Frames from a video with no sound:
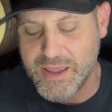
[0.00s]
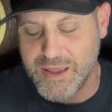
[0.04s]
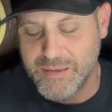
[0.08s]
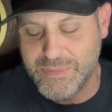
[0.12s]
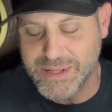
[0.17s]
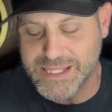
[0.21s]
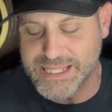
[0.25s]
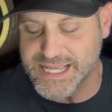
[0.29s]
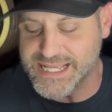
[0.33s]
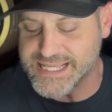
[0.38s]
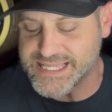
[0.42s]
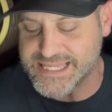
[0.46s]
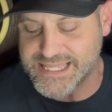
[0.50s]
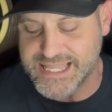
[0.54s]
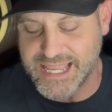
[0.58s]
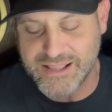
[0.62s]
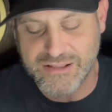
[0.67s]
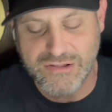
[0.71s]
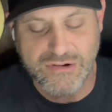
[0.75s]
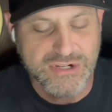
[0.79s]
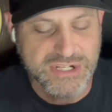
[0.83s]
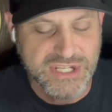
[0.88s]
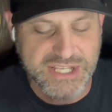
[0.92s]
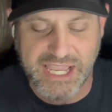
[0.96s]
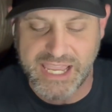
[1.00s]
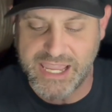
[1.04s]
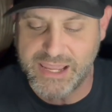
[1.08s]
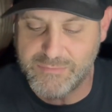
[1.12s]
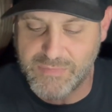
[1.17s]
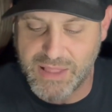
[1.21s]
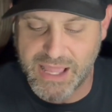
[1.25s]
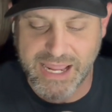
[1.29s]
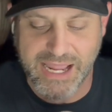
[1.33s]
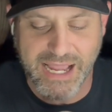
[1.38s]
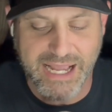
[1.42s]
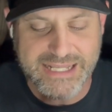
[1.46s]
But this Steelers team,
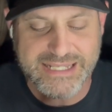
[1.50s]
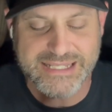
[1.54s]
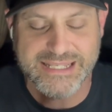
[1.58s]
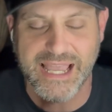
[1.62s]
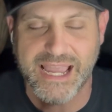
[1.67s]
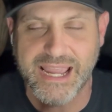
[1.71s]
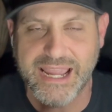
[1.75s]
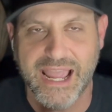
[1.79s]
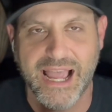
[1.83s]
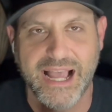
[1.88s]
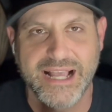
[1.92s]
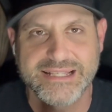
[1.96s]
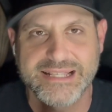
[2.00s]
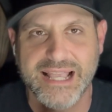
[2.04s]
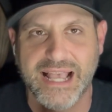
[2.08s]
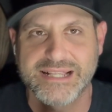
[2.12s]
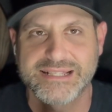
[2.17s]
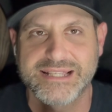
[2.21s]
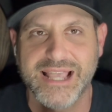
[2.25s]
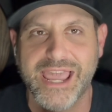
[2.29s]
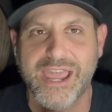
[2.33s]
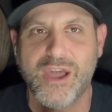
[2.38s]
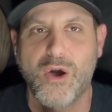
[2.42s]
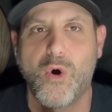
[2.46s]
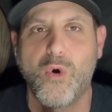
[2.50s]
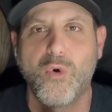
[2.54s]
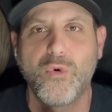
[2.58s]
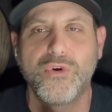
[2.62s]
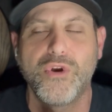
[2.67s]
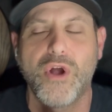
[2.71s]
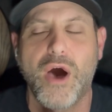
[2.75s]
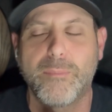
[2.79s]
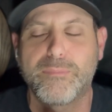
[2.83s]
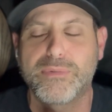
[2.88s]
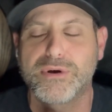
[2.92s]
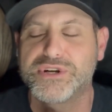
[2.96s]
like I said, guys, has a golden
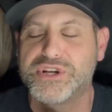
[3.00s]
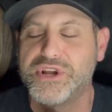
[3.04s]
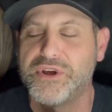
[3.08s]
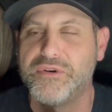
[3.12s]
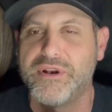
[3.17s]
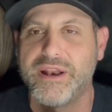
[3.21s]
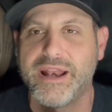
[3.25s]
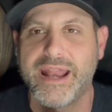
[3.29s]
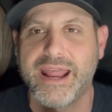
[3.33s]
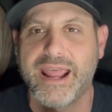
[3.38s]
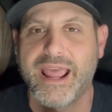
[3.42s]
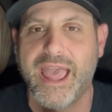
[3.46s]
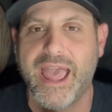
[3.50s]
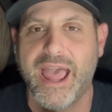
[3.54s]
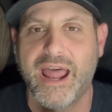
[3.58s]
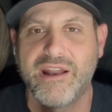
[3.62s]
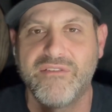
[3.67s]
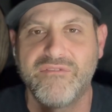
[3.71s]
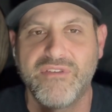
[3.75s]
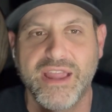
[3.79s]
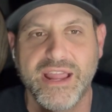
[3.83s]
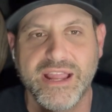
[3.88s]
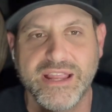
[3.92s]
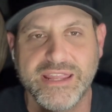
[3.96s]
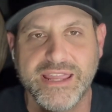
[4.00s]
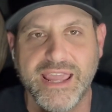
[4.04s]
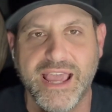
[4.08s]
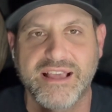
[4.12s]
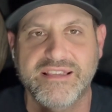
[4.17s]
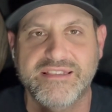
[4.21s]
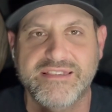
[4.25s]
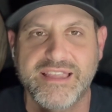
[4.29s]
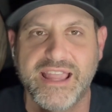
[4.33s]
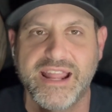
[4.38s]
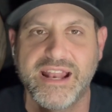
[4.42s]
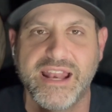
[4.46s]
opportunity ahead of it, and
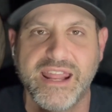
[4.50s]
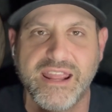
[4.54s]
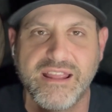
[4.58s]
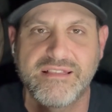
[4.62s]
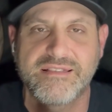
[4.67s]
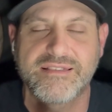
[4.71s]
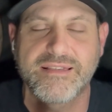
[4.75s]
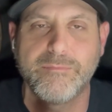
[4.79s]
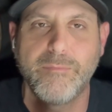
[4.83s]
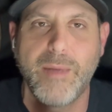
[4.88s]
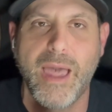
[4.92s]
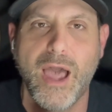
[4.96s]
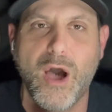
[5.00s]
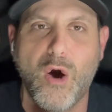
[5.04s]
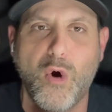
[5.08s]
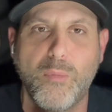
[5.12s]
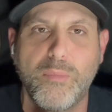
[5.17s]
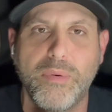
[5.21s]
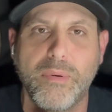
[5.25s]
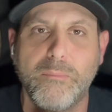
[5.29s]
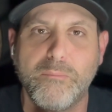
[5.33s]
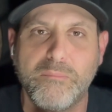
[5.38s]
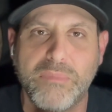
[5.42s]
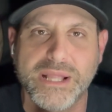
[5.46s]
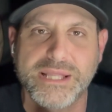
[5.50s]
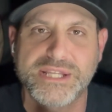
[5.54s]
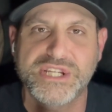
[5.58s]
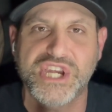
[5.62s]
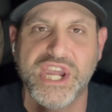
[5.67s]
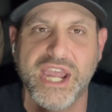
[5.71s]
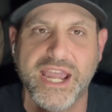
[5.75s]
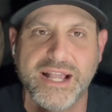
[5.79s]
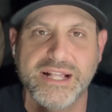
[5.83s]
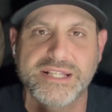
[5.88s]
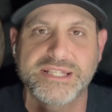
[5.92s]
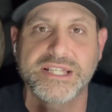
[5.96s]
yes, they need some help, but
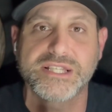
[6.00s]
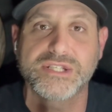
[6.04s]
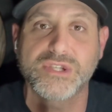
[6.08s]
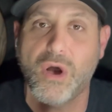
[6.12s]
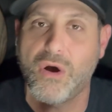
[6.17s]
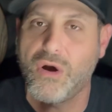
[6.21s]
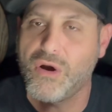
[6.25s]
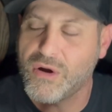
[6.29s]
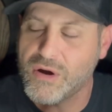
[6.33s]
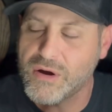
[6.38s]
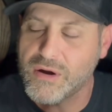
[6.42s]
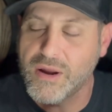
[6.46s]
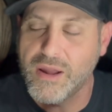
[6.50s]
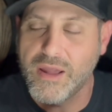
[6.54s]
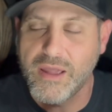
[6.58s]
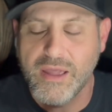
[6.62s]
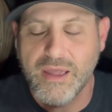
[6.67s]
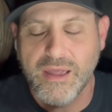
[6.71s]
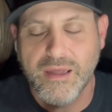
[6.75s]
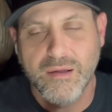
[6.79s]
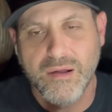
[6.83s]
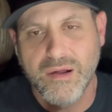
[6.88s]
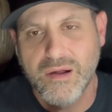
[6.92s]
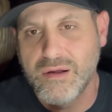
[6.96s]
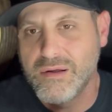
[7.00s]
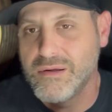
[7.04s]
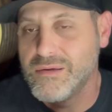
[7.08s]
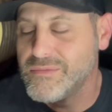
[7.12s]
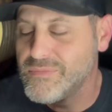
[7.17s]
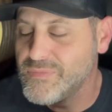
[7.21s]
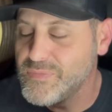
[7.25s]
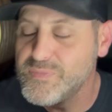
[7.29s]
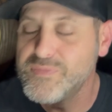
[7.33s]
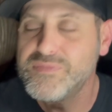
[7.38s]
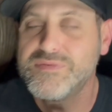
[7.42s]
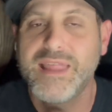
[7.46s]
chances are
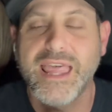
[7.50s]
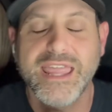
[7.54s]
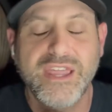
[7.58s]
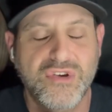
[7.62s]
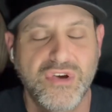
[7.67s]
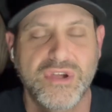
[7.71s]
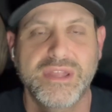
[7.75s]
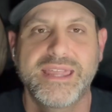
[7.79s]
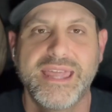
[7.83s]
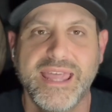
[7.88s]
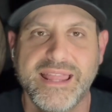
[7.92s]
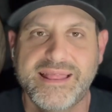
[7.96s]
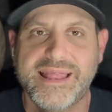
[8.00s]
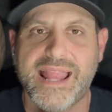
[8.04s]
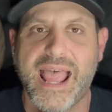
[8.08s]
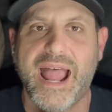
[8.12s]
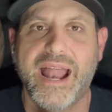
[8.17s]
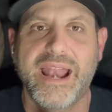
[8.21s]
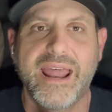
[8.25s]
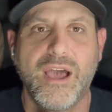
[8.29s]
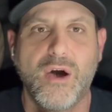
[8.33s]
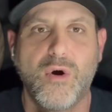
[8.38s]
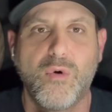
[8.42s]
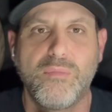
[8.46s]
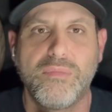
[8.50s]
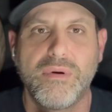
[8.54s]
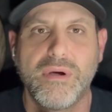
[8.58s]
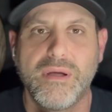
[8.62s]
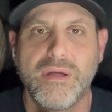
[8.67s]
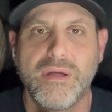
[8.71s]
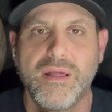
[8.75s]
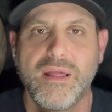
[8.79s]
they could get that help.